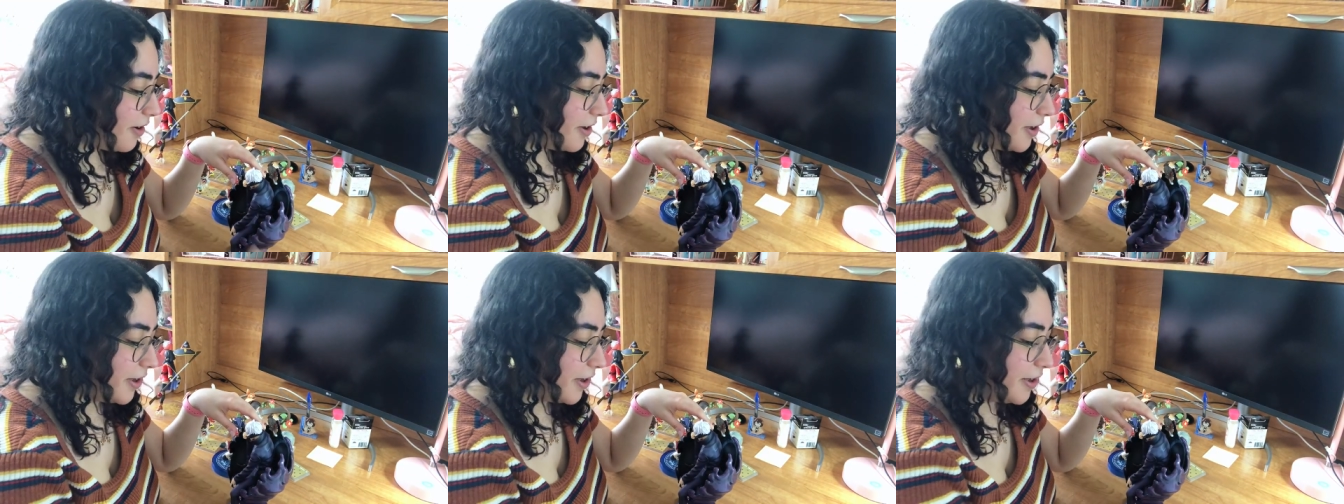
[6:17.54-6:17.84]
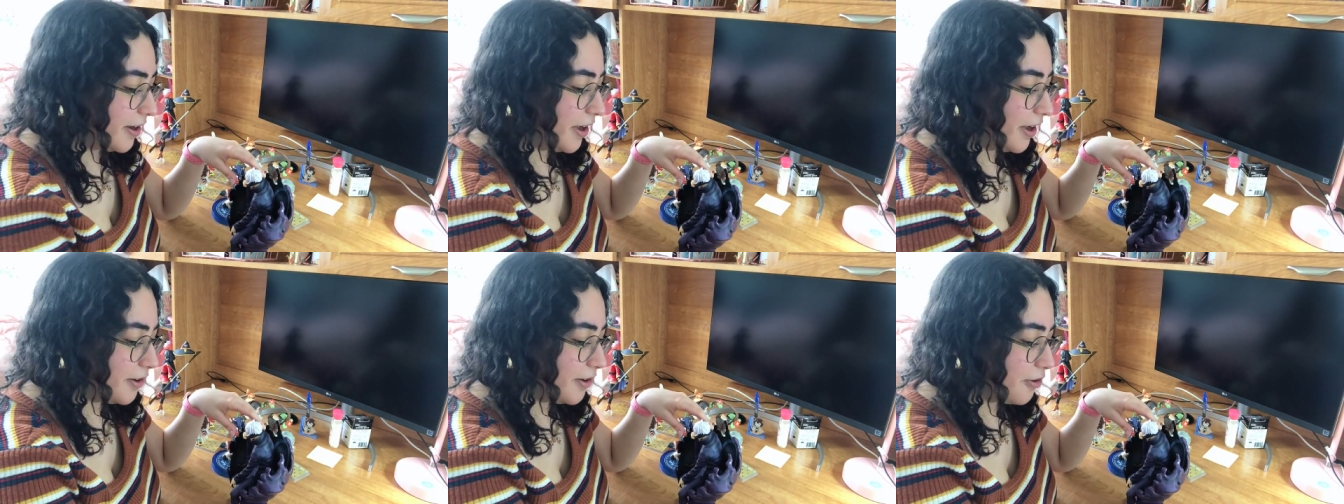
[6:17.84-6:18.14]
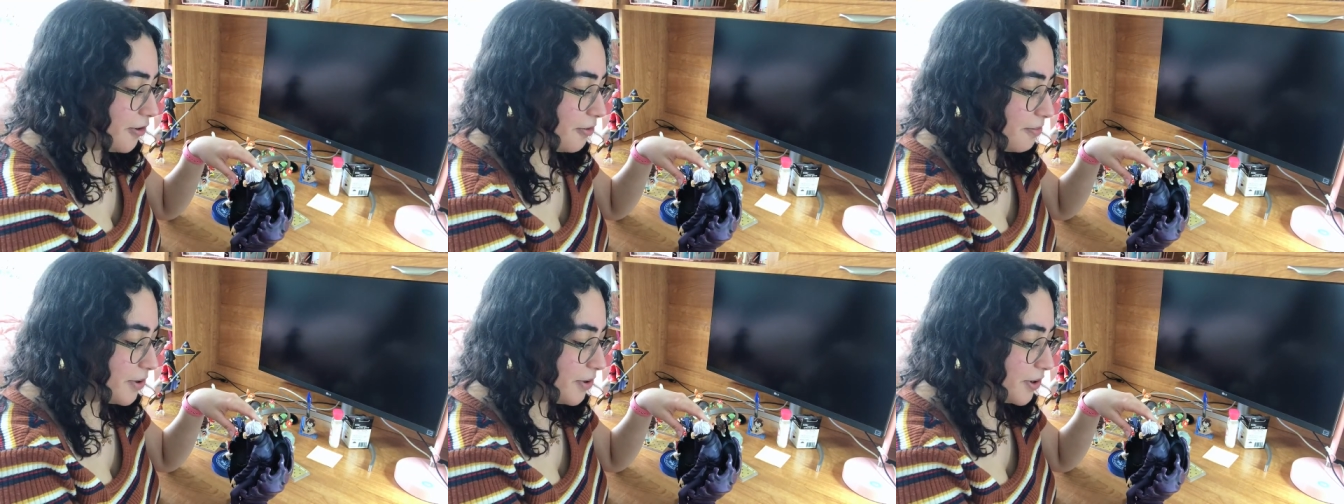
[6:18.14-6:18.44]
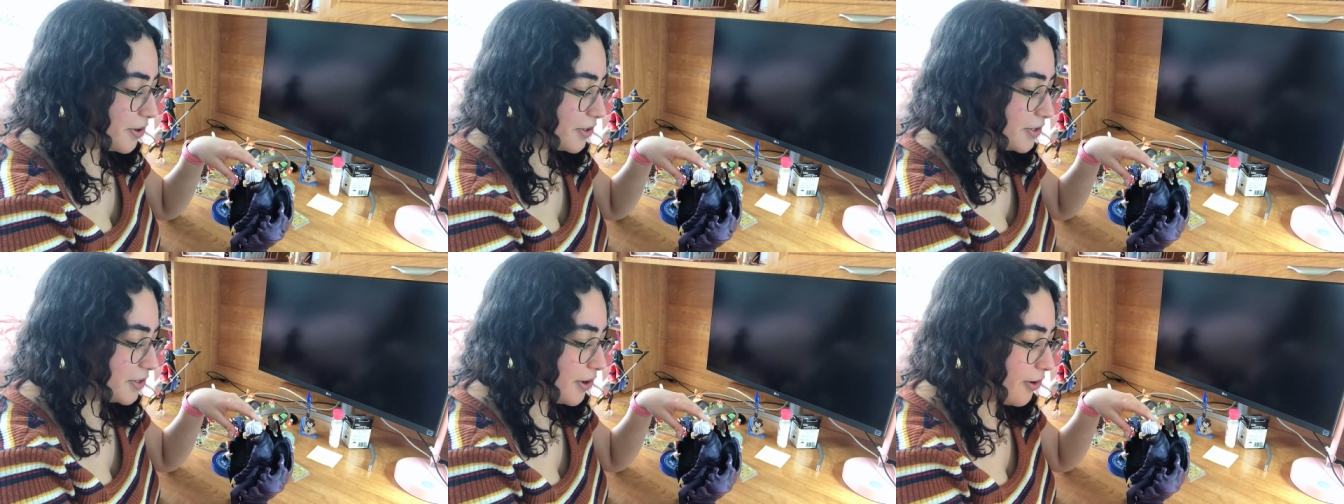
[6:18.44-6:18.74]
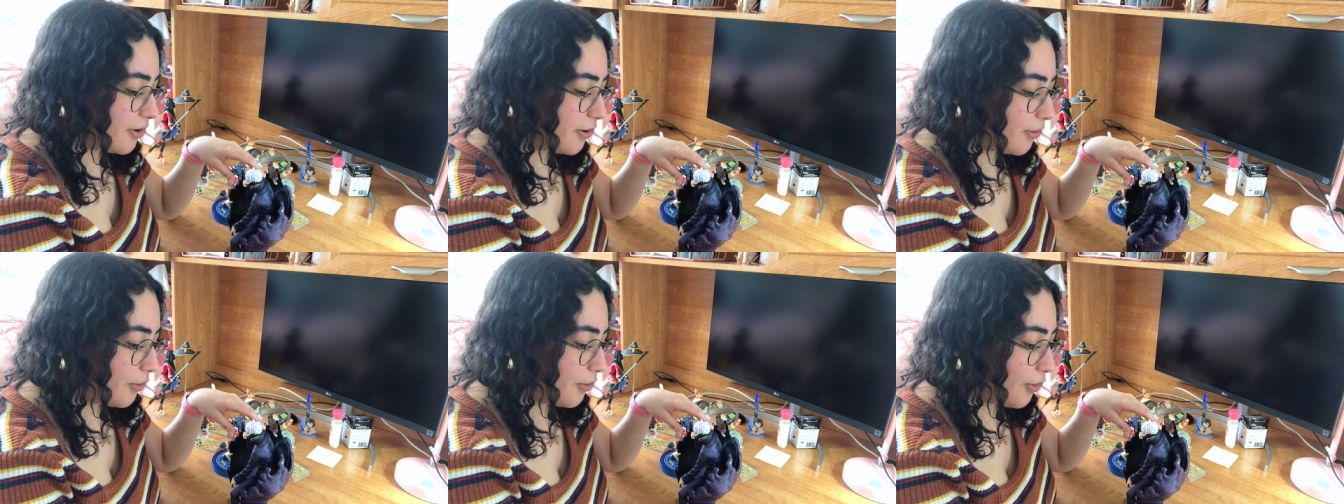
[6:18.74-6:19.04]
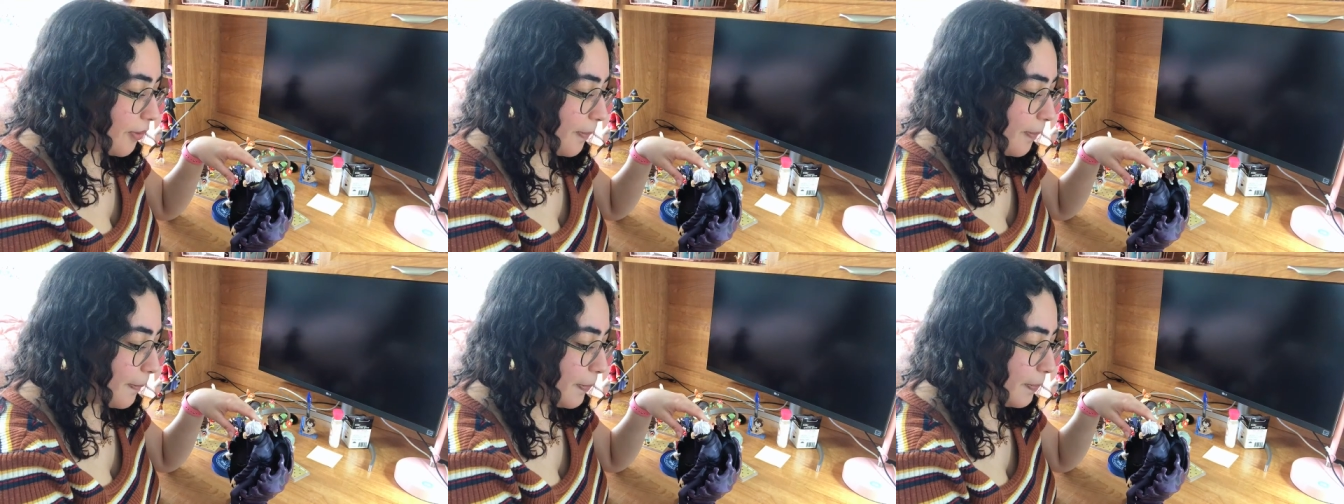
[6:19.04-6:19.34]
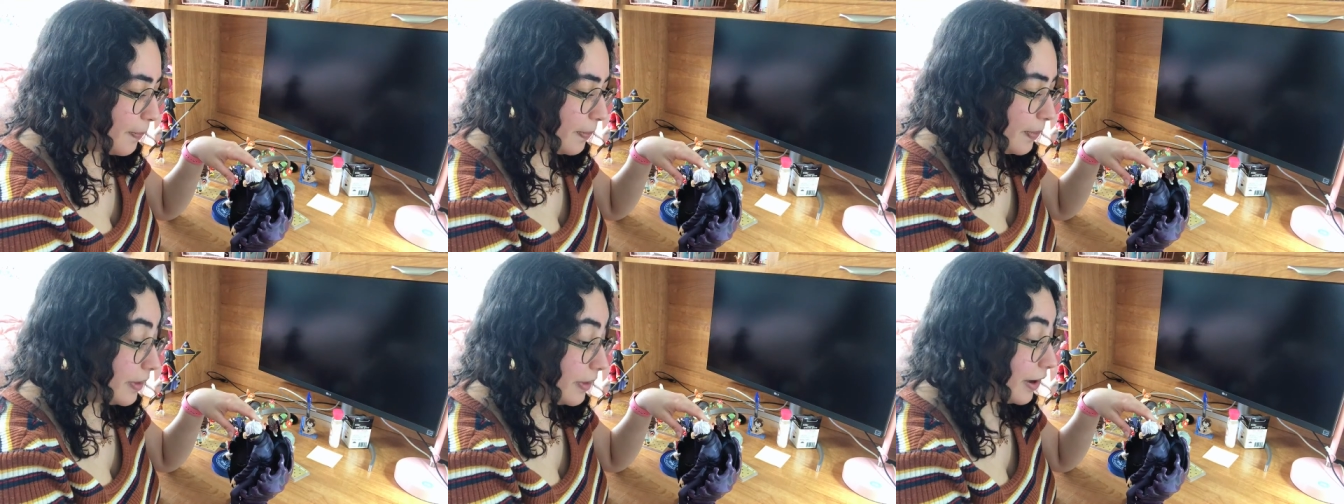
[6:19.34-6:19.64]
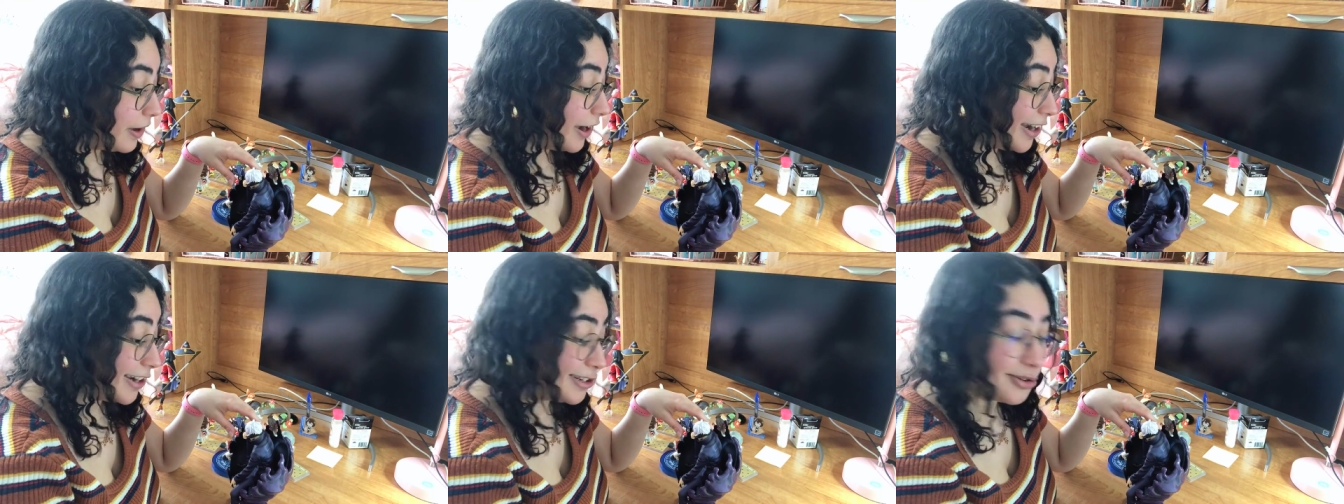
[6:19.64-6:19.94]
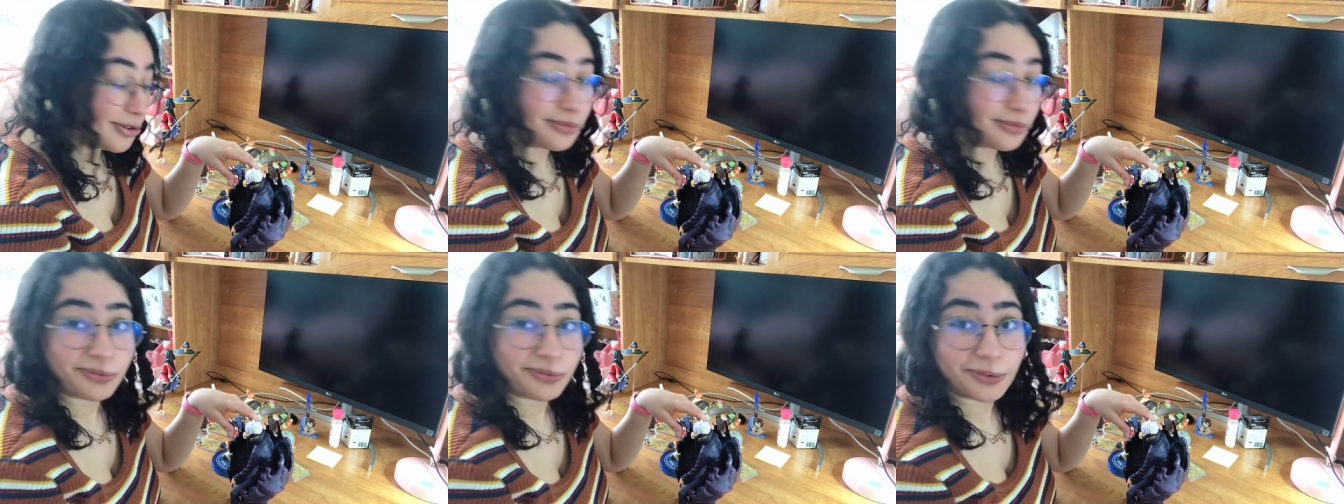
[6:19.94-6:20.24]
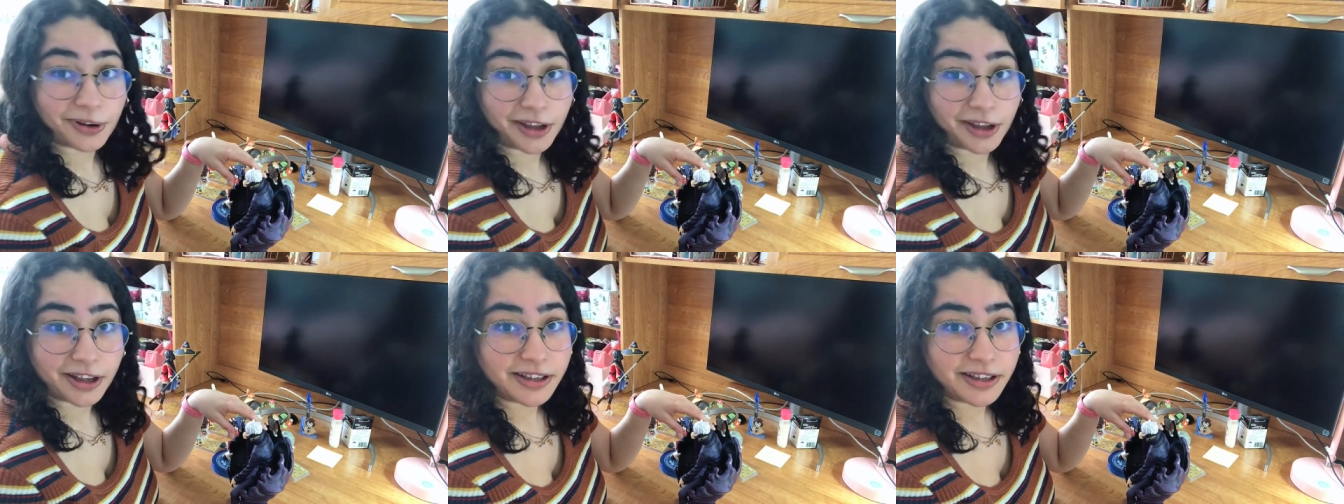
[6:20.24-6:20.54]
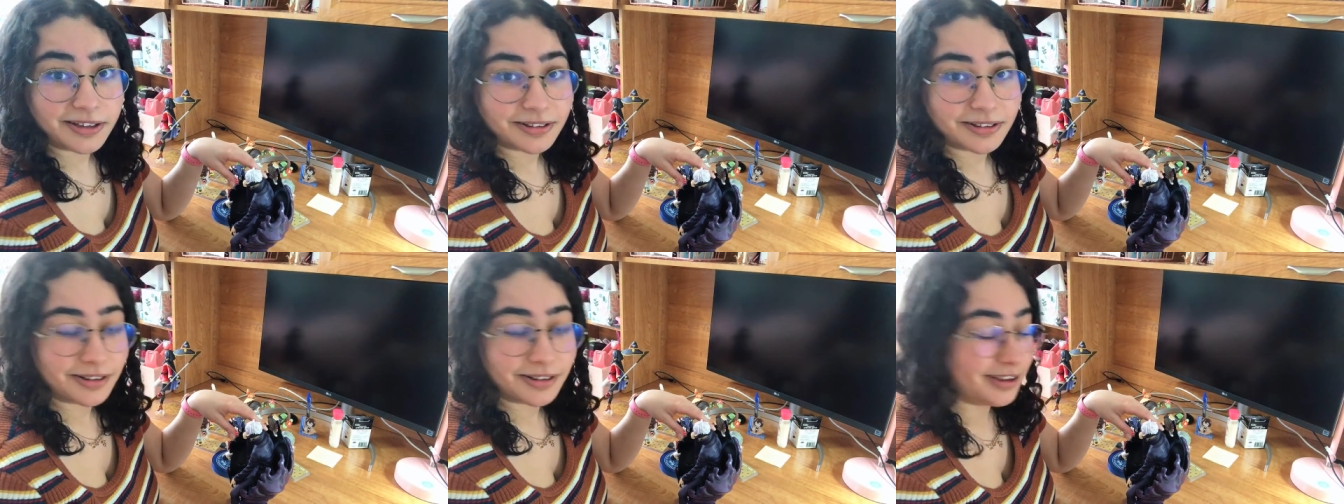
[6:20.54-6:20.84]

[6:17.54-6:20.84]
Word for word: in a notebook so I don't forget.